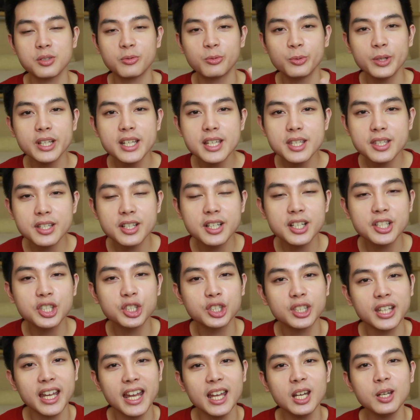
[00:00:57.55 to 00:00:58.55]

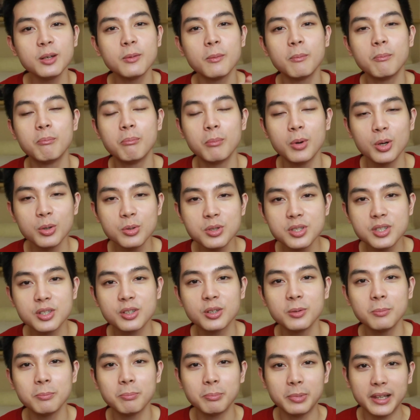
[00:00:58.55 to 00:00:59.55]
researched, and
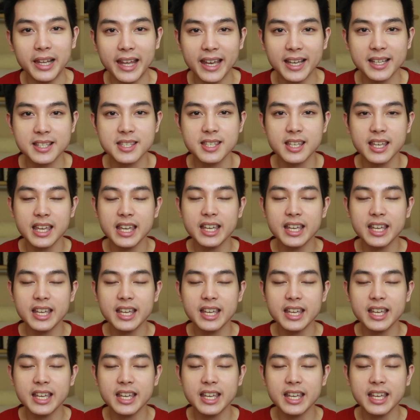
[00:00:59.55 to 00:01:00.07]
most complex